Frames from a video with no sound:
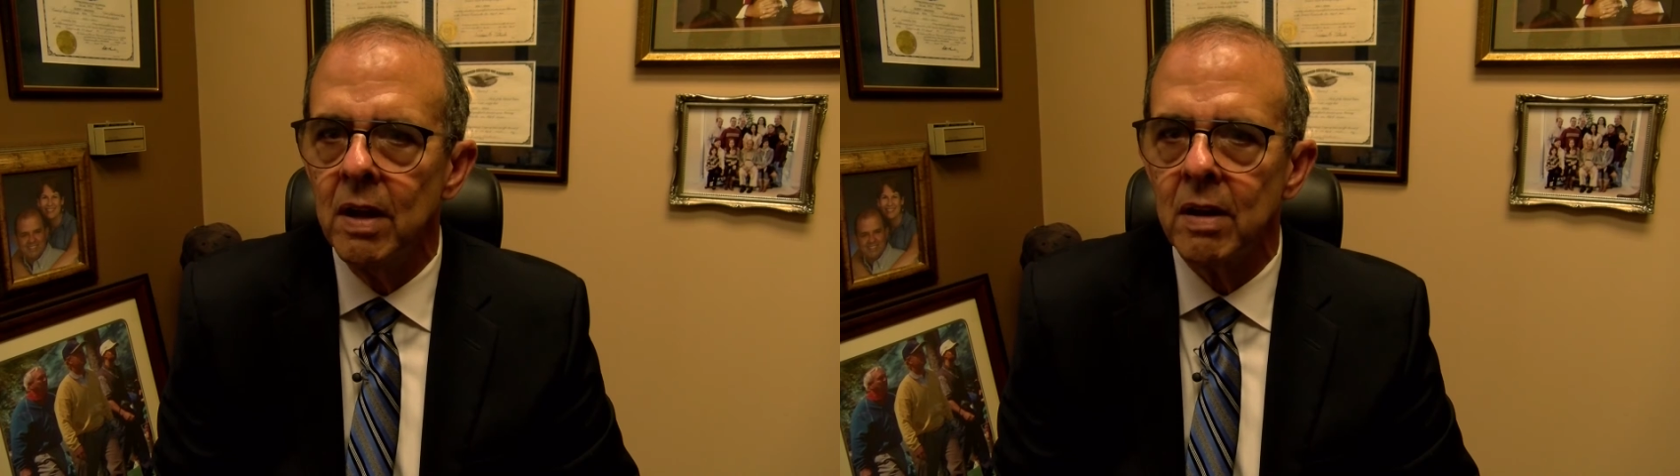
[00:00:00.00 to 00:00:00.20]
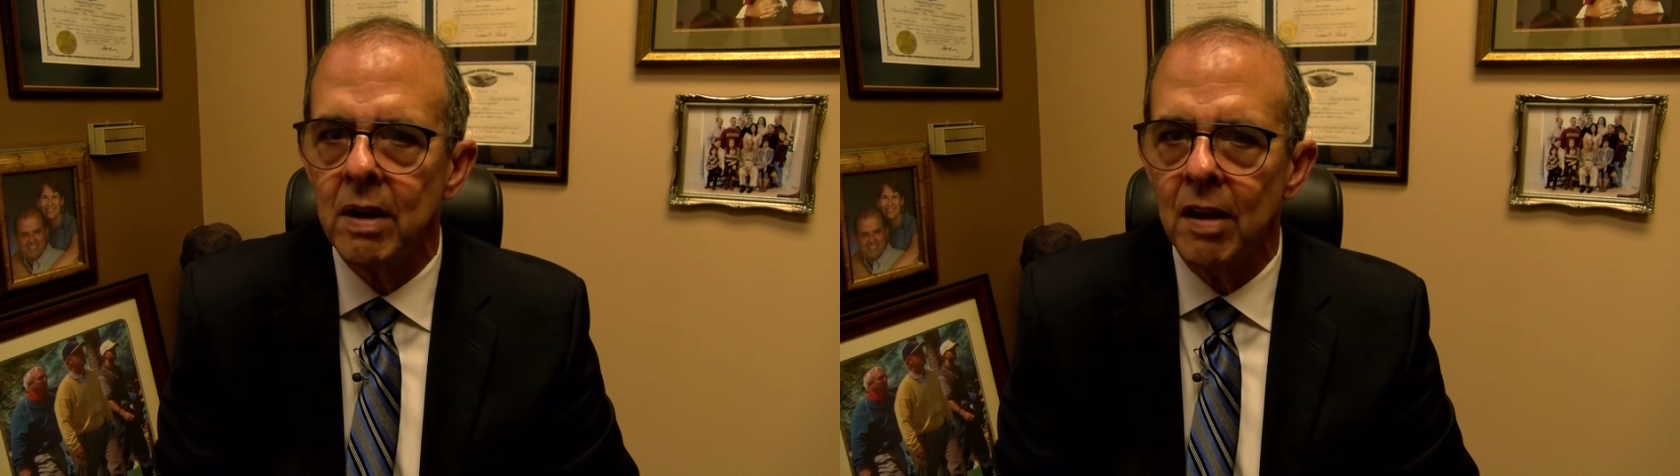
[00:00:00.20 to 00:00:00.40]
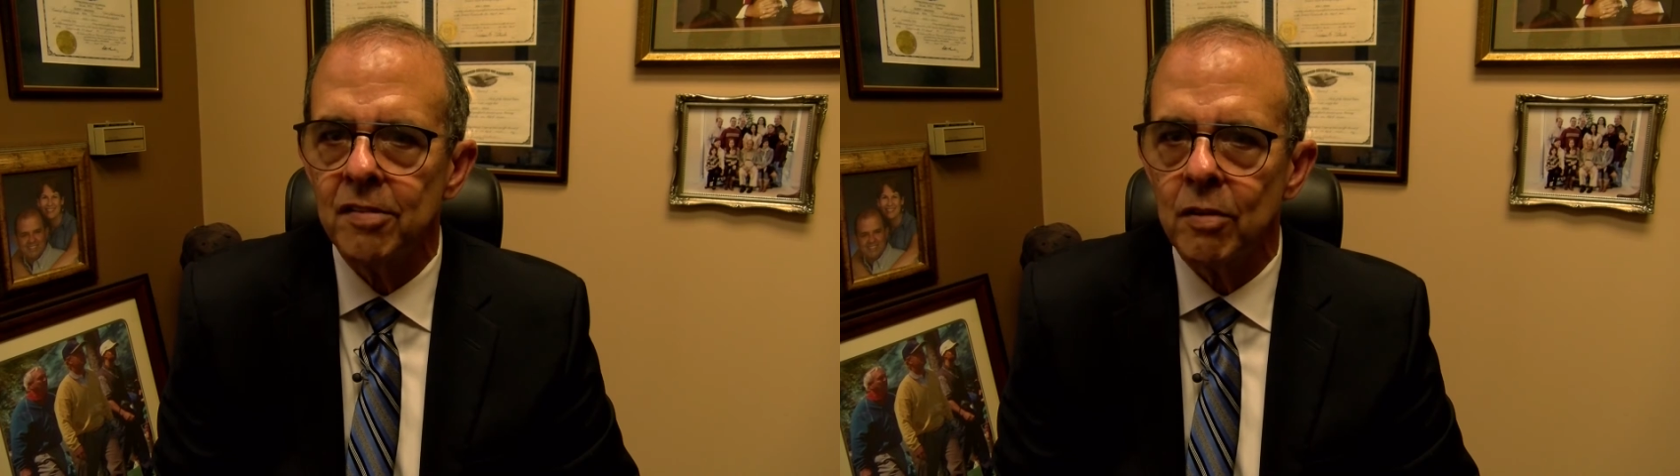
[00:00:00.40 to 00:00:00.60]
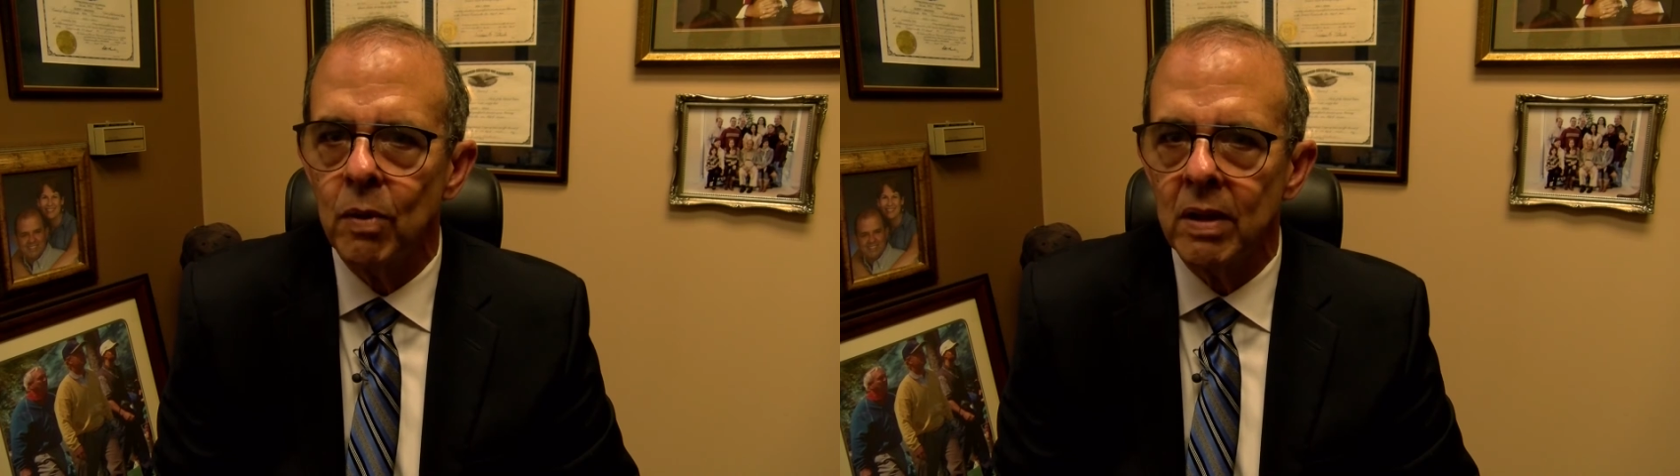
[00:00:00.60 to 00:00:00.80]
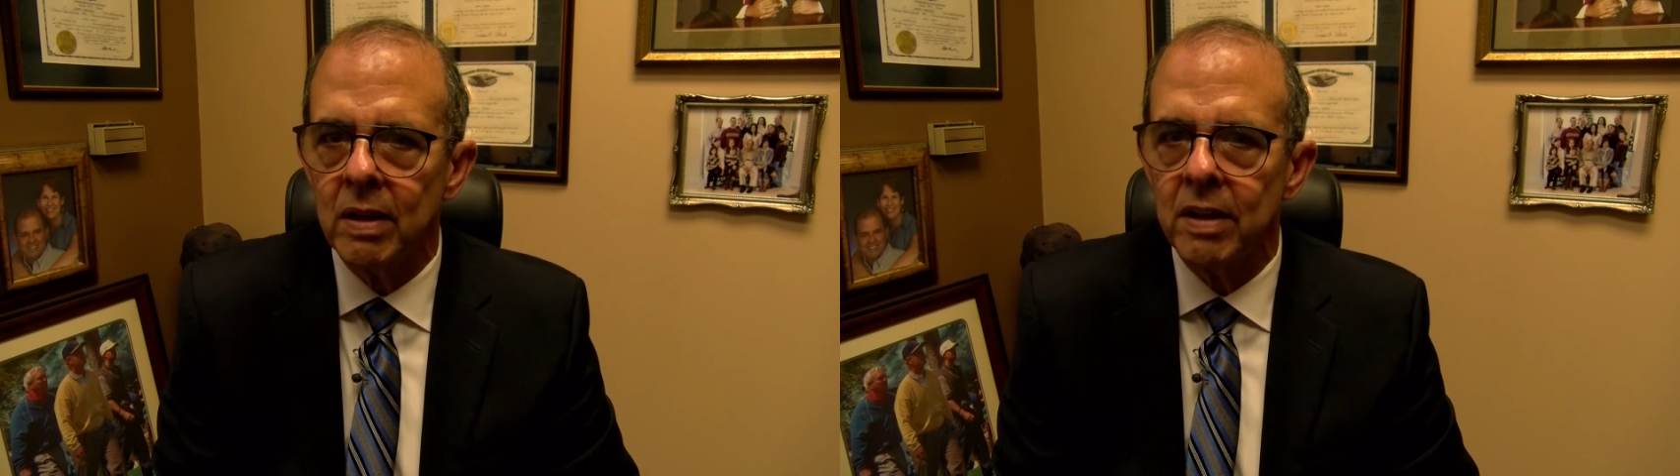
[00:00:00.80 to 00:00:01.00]

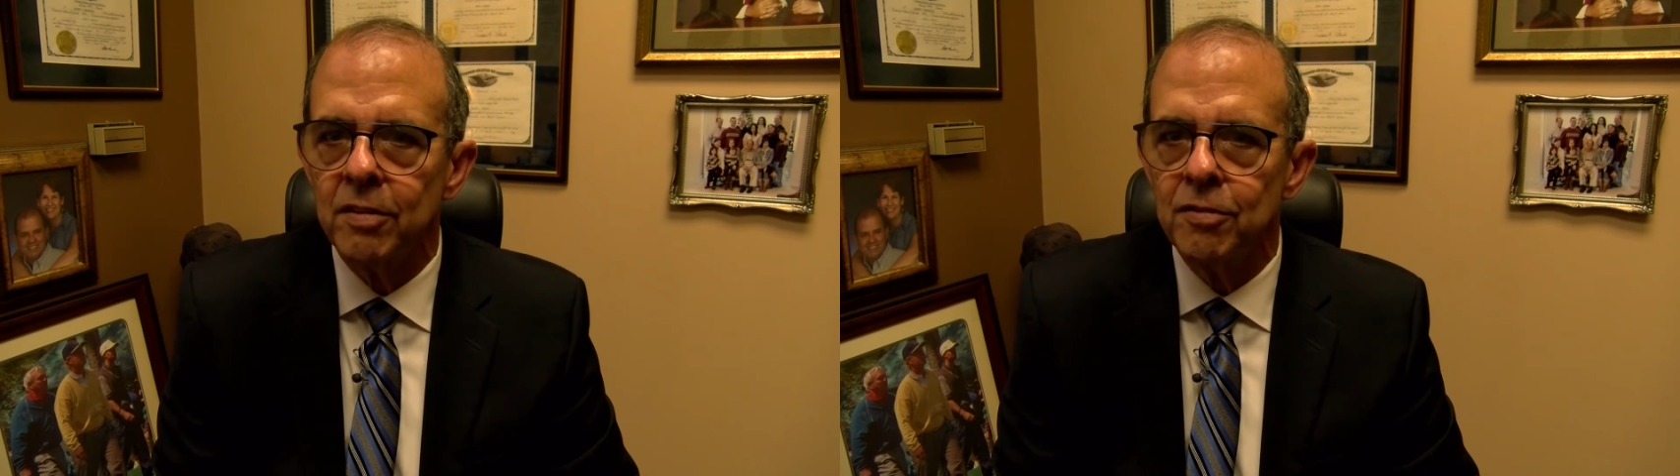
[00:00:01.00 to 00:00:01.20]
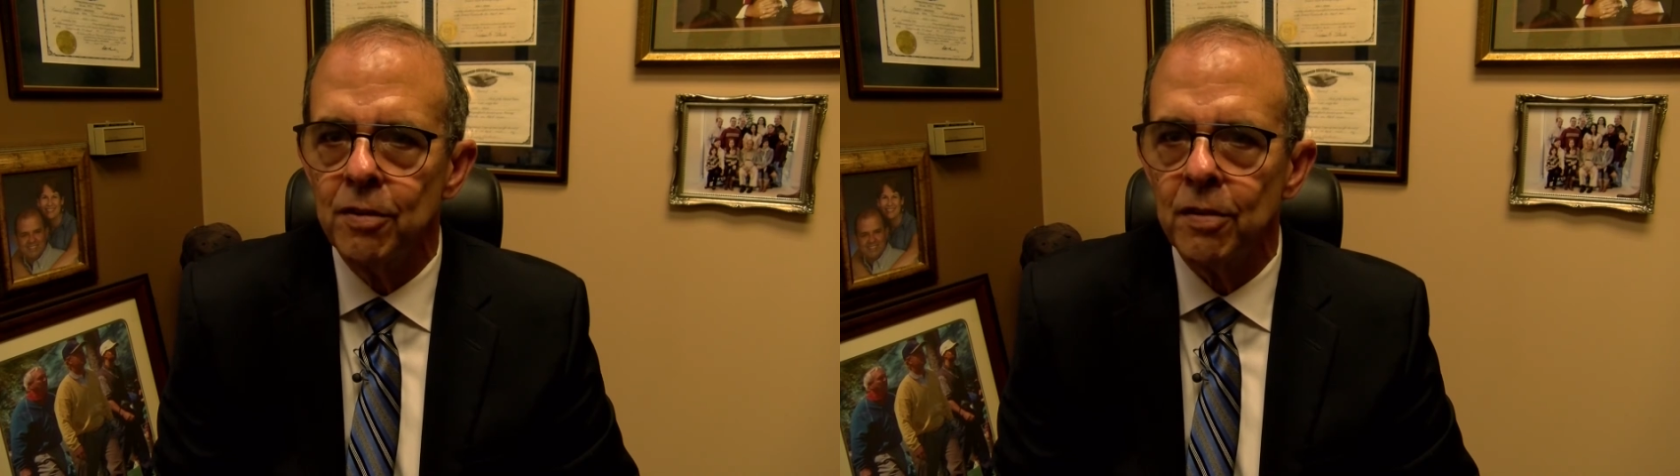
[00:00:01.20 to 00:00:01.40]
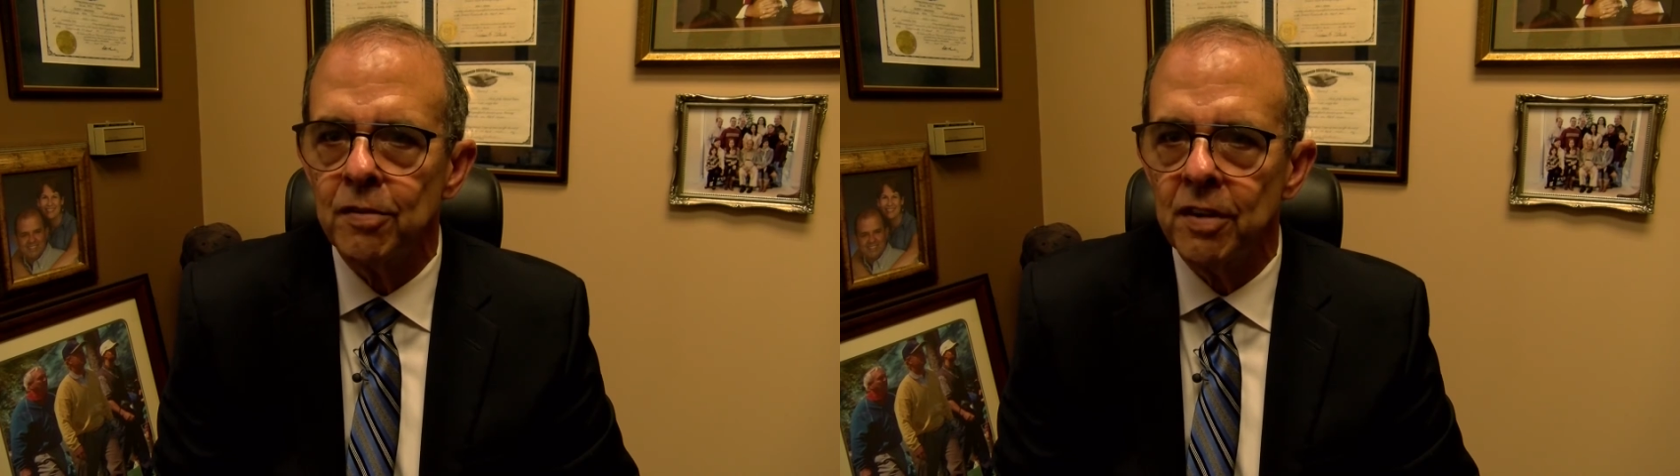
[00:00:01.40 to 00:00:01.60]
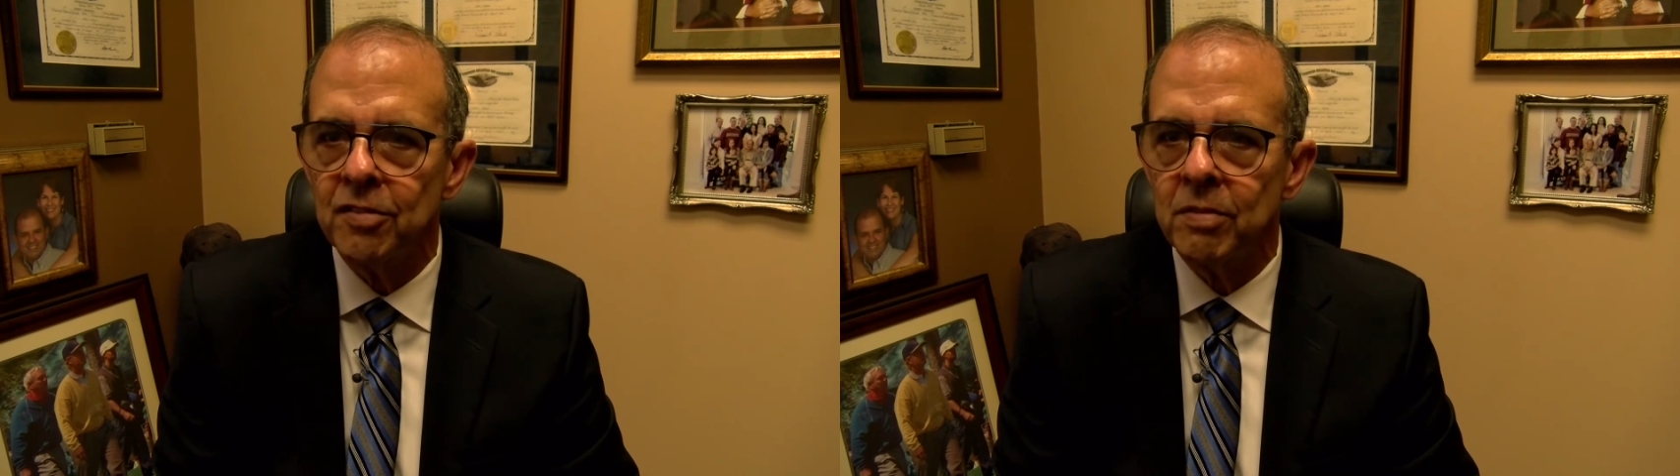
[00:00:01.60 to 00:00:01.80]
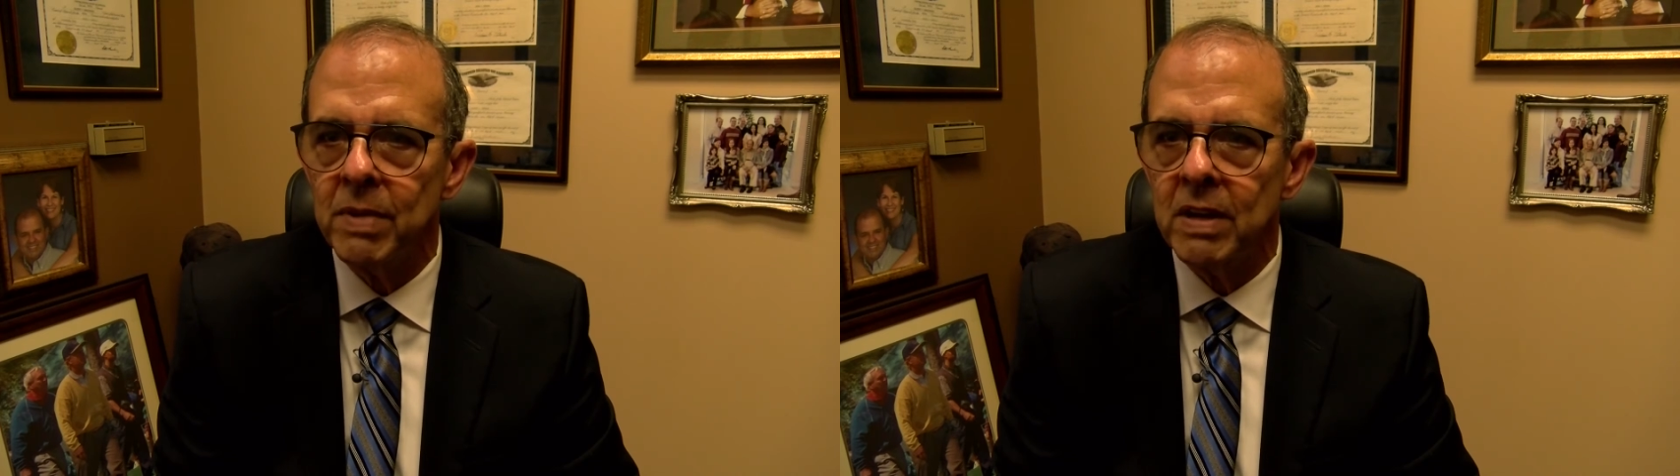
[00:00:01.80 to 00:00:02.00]
consequently,
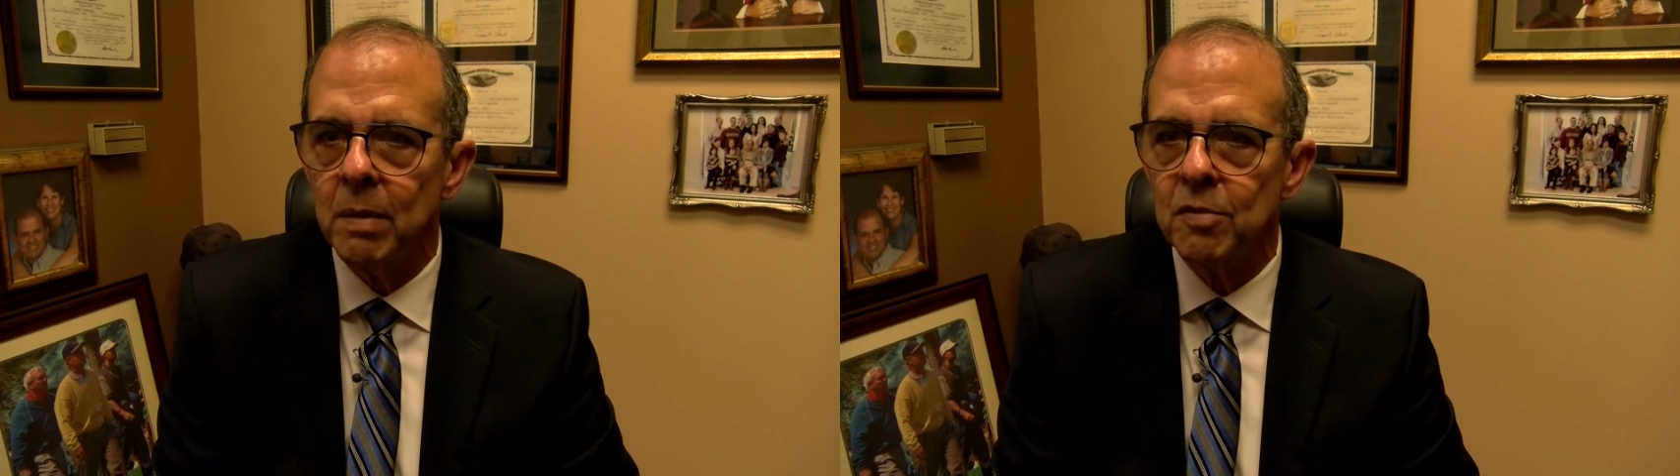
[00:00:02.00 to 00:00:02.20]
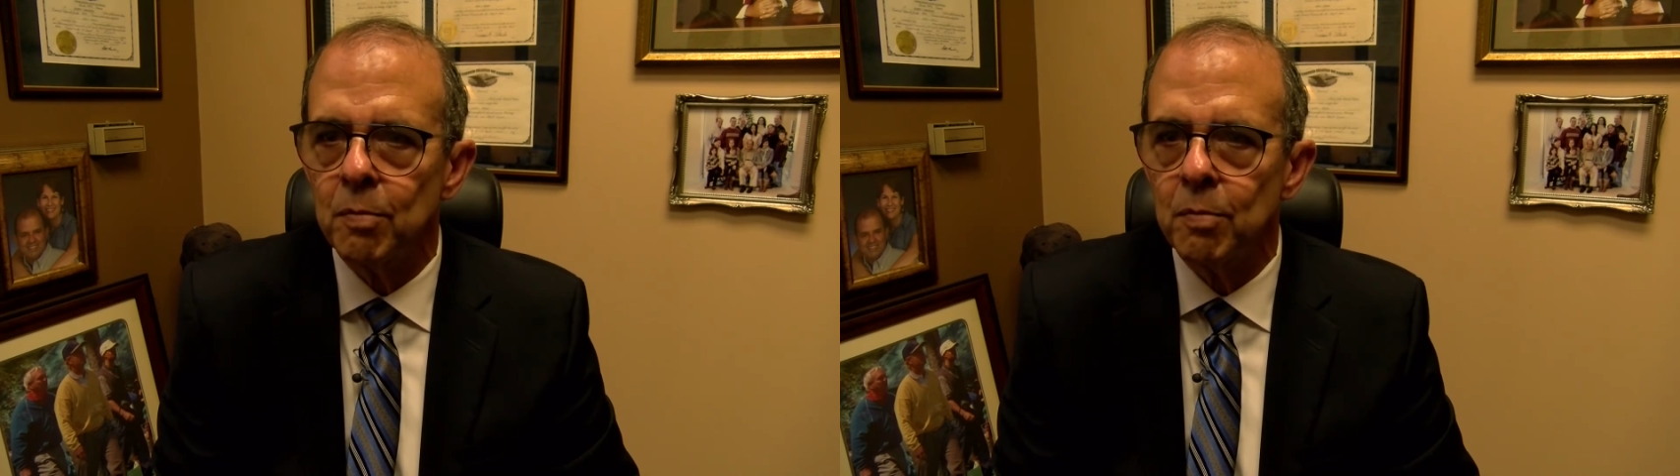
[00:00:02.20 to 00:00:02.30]
jurisdiction becomes